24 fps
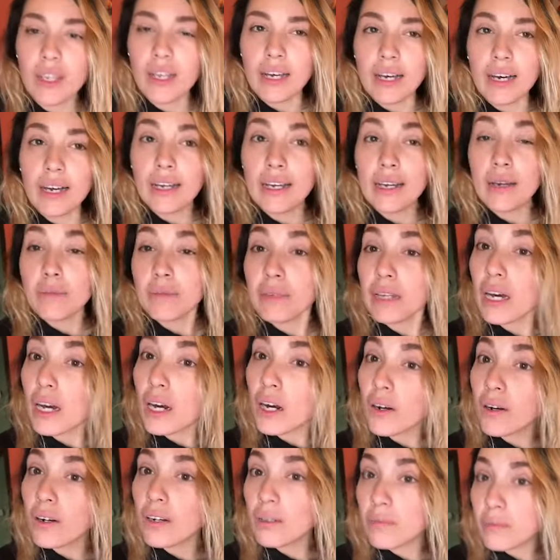I am
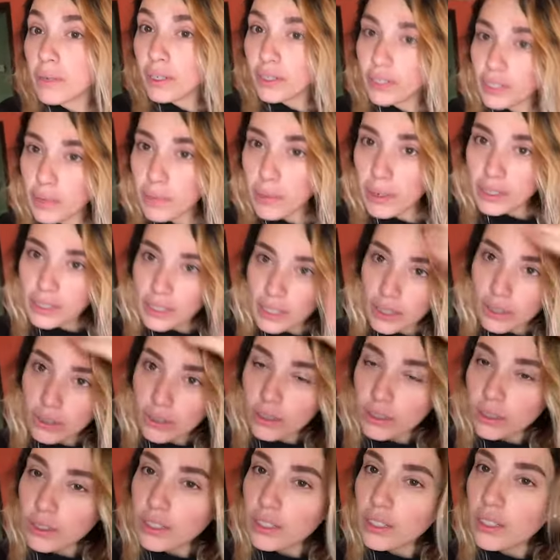now in my grandma's
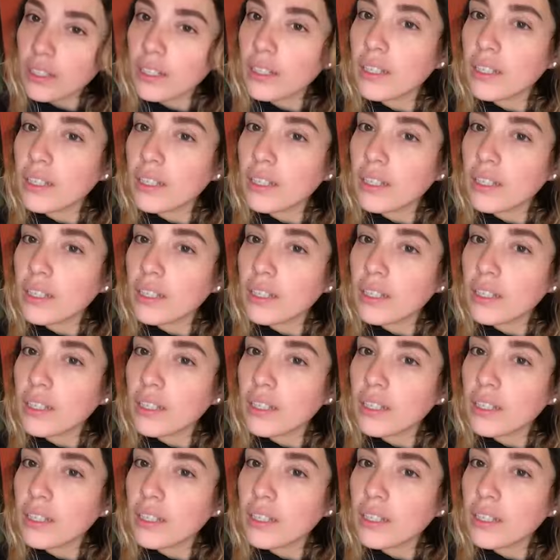house.